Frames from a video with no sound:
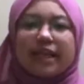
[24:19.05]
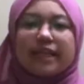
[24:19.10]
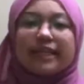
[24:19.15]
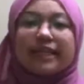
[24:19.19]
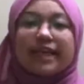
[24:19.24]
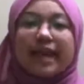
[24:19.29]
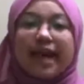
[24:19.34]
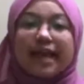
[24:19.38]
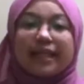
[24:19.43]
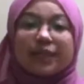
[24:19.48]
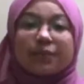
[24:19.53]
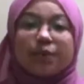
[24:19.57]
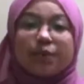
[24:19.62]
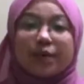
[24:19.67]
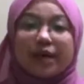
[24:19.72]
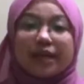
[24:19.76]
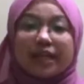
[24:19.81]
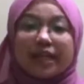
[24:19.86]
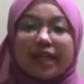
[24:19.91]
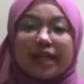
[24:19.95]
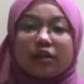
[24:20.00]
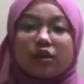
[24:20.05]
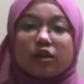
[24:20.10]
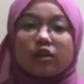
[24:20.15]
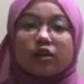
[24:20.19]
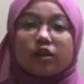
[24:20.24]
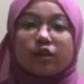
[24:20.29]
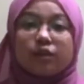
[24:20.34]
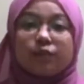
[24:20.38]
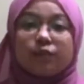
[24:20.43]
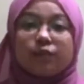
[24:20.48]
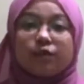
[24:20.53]
The export market
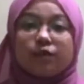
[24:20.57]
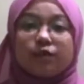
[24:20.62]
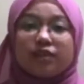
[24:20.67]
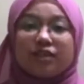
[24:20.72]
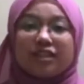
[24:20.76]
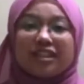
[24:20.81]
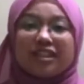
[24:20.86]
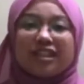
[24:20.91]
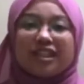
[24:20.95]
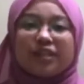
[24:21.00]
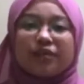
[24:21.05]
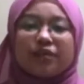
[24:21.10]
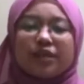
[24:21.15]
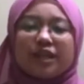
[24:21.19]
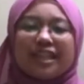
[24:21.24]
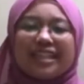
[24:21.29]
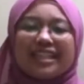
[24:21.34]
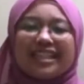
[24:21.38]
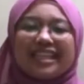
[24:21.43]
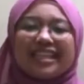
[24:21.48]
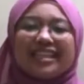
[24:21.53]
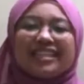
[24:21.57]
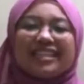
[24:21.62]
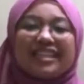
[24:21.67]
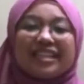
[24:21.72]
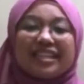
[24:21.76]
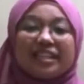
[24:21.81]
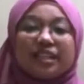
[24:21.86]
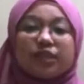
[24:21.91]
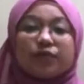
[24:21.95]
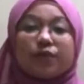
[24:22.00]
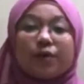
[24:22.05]
contribute to the decrease in the
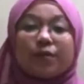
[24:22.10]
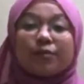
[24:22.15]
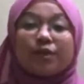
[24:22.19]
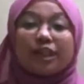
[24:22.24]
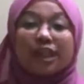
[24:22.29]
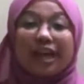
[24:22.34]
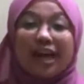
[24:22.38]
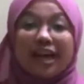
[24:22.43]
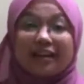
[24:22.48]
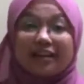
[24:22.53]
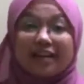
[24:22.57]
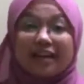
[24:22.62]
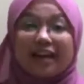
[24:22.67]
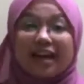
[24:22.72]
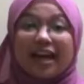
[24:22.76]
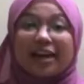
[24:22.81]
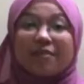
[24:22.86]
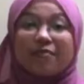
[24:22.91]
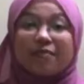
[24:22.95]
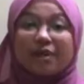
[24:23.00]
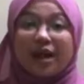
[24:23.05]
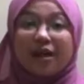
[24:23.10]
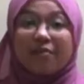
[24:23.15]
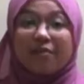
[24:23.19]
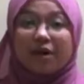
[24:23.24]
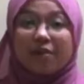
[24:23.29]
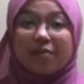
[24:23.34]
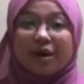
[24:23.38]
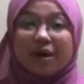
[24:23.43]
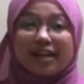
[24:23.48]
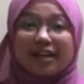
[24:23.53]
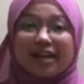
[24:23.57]
sales from China and Myanmar
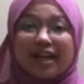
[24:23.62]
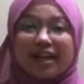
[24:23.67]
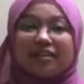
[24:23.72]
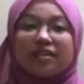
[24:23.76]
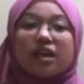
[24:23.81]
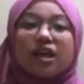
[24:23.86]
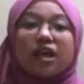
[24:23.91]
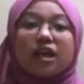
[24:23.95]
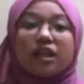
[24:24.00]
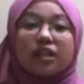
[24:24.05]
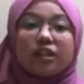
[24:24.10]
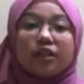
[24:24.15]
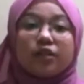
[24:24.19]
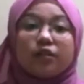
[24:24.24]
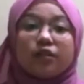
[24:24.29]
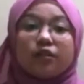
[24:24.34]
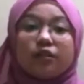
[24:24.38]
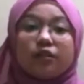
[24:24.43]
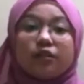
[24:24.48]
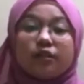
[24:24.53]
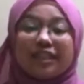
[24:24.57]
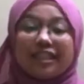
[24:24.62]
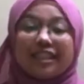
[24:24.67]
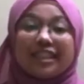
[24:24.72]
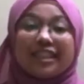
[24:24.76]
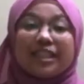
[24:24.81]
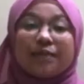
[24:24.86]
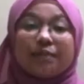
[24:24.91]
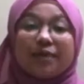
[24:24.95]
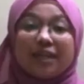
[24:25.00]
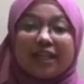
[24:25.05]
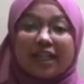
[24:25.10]
markets due to the
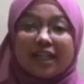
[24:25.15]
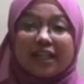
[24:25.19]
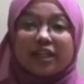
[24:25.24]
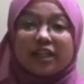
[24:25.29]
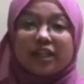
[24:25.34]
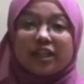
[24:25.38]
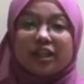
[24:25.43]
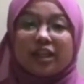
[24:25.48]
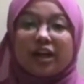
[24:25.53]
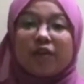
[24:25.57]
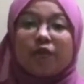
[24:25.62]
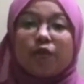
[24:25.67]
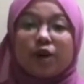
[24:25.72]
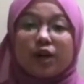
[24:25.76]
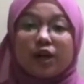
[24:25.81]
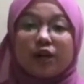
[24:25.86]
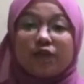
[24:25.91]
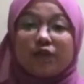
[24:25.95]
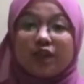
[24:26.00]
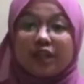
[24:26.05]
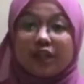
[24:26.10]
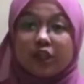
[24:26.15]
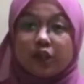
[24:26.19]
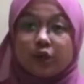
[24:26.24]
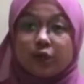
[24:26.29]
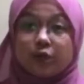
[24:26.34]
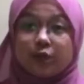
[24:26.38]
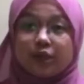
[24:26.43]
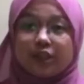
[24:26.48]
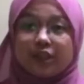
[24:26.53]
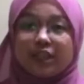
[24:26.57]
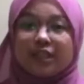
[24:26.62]
termination of one of the
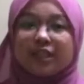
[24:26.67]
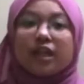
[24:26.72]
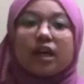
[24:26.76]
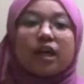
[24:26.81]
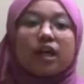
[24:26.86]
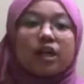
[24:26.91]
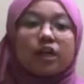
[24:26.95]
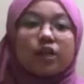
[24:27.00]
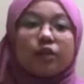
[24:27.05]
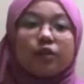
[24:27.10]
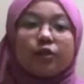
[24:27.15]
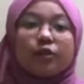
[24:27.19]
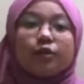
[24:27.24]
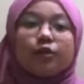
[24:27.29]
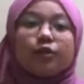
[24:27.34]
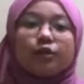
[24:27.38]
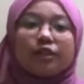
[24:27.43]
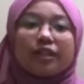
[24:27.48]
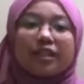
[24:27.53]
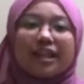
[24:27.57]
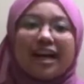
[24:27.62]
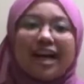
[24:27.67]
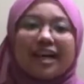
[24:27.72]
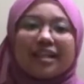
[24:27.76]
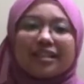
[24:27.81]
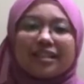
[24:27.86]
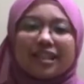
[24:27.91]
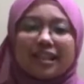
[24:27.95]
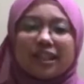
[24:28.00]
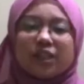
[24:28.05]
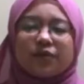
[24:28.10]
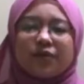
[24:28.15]
distributors due to the
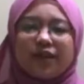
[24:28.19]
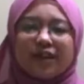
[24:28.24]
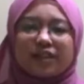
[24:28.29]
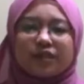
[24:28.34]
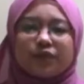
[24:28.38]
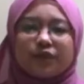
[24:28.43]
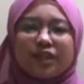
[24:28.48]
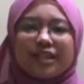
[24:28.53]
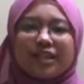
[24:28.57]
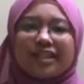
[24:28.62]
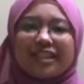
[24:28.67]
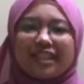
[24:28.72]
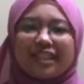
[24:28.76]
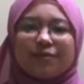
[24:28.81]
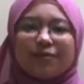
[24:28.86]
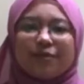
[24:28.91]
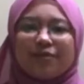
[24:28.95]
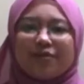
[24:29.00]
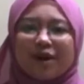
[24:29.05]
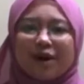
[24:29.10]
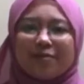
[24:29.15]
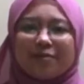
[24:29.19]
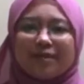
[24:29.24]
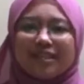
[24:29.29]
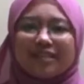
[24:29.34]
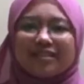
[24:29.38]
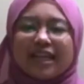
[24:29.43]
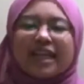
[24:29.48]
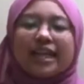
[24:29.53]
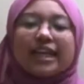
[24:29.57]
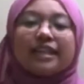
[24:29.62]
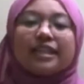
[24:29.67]
unsatisfactory sales performance.
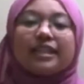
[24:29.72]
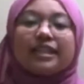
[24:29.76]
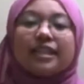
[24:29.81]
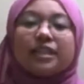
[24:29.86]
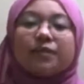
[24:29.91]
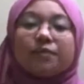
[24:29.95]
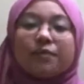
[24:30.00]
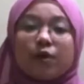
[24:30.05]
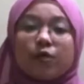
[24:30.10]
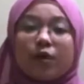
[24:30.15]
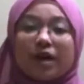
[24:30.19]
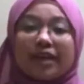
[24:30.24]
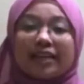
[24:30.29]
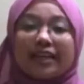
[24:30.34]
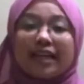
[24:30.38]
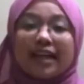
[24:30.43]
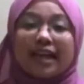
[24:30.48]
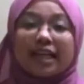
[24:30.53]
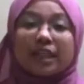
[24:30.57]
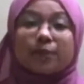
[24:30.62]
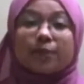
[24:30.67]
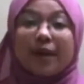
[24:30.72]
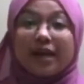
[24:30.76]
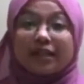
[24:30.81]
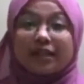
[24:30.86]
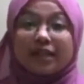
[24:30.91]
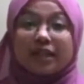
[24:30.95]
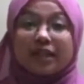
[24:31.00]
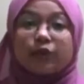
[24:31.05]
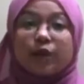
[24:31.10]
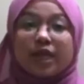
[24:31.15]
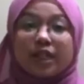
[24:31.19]
This is make Huatai
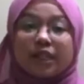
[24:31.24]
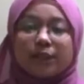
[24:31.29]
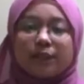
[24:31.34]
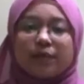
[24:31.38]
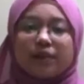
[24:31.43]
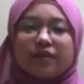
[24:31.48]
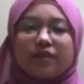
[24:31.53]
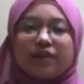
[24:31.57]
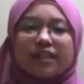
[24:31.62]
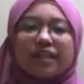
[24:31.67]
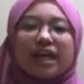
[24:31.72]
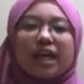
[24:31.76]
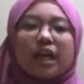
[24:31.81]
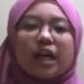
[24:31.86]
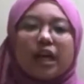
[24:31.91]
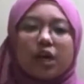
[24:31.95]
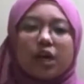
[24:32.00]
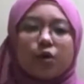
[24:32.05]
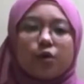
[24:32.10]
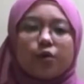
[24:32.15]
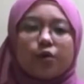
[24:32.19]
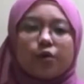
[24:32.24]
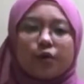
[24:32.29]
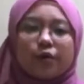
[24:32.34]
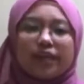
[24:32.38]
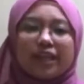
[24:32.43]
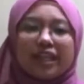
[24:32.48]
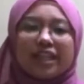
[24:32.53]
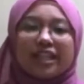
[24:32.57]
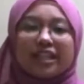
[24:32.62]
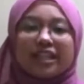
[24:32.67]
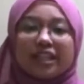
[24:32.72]
expected to experience a low growth
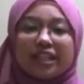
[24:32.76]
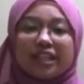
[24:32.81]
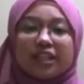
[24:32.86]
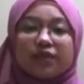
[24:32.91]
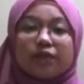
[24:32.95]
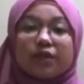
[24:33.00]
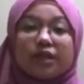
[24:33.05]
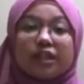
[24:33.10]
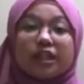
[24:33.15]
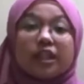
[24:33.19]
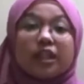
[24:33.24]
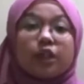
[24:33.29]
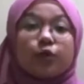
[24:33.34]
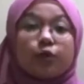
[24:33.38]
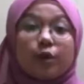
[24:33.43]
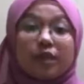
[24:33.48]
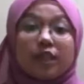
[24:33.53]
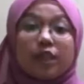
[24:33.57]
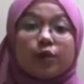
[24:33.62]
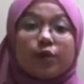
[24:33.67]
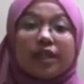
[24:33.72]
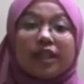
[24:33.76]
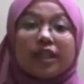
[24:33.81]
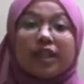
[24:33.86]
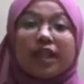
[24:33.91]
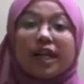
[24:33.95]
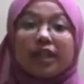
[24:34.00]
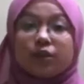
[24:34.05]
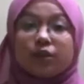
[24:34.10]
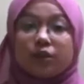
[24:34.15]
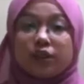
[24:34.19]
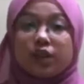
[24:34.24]
in the sales for the year 2020
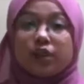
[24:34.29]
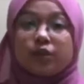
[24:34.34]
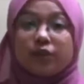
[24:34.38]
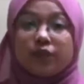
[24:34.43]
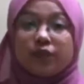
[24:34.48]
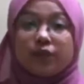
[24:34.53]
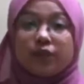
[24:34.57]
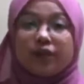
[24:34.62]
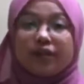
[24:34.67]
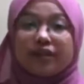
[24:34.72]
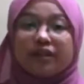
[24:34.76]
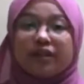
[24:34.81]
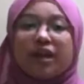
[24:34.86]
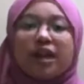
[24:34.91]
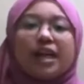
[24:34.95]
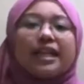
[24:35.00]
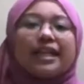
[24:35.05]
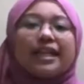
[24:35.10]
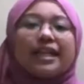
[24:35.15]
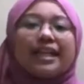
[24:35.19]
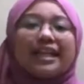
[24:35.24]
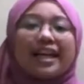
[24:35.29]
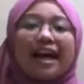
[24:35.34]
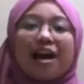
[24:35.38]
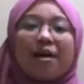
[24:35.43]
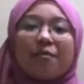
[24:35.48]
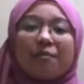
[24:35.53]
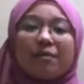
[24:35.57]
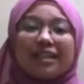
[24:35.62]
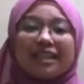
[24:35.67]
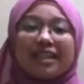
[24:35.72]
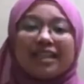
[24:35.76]
and 2021. The
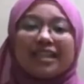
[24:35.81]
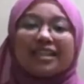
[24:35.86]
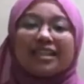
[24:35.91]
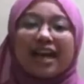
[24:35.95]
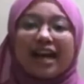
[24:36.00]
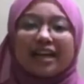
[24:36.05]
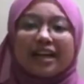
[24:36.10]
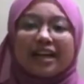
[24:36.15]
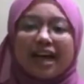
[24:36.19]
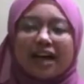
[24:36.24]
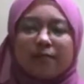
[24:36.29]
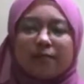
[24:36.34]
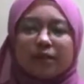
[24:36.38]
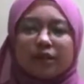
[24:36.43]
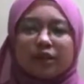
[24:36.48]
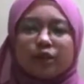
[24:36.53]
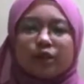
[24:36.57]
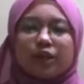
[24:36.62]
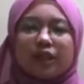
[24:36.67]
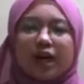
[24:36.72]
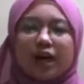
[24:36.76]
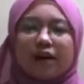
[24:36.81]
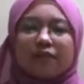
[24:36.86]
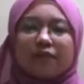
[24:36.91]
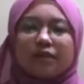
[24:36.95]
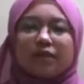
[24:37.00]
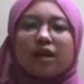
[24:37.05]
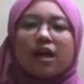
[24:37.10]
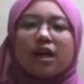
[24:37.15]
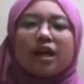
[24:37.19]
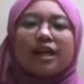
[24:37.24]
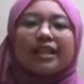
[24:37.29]
company is unable to cover
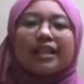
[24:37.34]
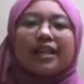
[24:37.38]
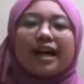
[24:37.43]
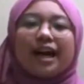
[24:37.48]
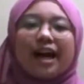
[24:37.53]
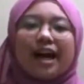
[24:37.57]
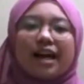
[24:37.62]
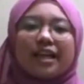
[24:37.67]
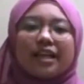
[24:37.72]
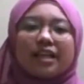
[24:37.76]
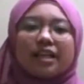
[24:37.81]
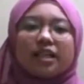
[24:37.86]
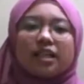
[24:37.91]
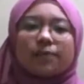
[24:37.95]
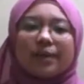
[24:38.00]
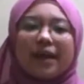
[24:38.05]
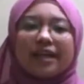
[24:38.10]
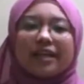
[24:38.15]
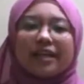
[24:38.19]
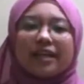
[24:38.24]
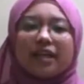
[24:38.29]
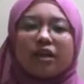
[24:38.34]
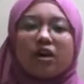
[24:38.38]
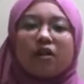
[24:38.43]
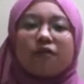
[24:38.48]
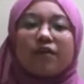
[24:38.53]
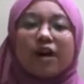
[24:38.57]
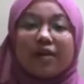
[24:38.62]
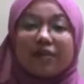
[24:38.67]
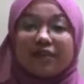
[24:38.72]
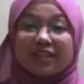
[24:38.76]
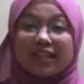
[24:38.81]
the highest spending of
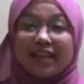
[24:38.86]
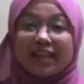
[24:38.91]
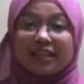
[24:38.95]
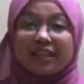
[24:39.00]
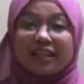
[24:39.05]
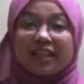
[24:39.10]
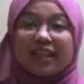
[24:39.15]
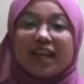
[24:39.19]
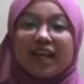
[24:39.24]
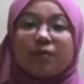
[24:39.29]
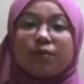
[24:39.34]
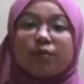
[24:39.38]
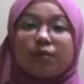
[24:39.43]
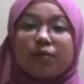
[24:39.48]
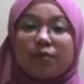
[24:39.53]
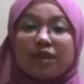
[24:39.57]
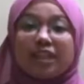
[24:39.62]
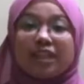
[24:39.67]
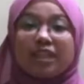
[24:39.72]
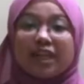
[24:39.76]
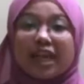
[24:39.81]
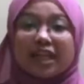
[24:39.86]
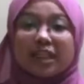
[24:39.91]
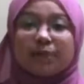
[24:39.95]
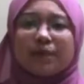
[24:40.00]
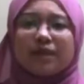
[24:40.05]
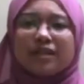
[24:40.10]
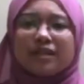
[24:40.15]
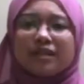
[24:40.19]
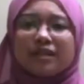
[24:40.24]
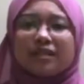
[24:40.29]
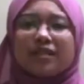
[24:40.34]
advertising and promotional
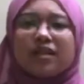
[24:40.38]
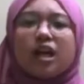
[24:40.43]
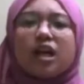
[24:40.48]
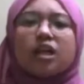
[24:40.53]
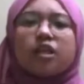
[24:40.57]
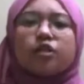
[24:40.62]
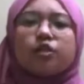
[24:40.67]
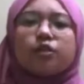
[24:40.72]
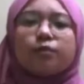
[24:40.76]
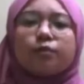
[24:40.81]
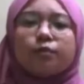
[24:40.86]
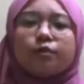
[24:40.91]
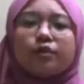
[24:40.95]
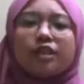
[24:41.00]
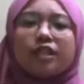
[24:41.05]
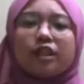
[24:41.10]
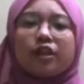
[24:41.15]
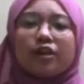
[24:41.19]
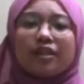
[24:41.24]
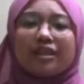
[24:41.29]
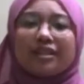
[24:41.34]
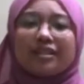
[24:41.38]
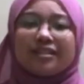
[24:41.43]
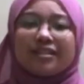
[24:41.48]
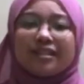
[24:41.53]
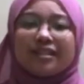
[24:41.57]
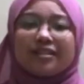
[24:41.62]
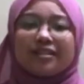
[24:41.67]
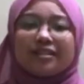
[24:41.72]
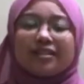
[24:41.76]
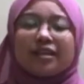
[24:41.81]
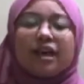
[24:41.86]
expenses to boost the local
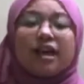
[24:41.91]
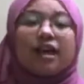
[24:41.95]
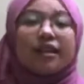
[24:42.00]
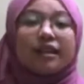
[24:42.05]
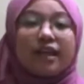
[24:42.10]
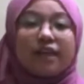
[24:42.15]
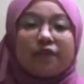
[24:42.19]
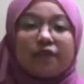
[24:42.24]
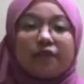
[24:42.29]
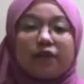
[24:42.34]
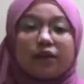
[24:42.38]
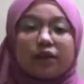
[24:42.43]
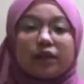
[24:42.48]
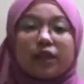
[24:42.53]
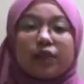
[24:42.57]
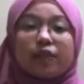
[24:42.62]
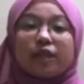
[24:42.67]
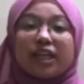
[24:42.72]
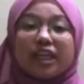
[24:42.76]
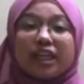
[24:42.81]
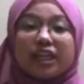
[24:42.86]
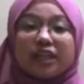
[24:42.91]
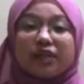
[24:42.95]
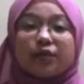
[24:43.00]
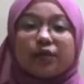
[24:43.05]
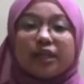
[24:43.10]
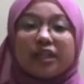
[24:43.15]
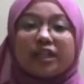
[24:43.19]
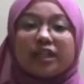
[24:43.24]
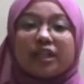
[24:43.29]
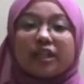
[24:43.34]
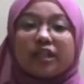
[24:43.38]
sales. Therefore, they will
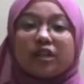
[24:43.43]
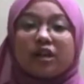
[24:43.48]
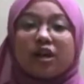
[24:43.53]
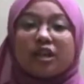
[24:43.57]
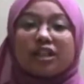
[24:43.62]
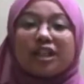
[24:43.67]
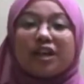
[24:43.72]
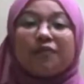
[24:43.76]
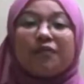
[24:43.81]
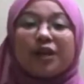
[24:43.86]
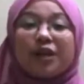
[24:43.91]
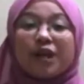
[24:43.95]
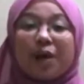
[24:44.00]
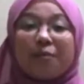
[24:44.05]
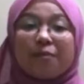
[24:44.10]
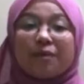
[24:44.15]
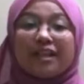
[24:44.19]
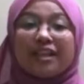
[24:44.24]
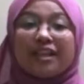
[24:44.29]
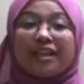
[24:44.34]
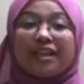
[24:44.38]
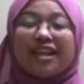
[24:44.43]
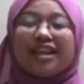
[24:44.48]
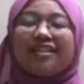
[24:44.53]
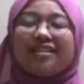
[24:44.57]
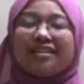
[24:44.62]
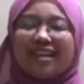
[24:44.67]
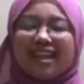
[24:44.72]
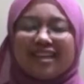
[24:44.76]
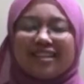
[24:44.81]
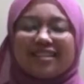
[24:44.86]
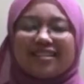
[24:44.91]
increase the cost of the company in the
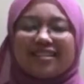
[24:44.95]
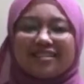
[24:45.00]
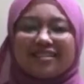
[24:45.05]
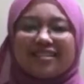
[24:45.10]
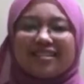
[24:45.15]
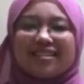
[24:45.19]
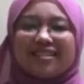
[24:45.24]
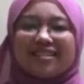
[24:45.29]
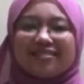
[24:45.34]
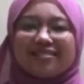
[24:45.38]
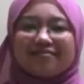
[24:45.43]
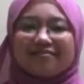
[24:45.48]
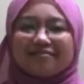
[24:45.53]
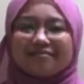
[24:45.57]
later years.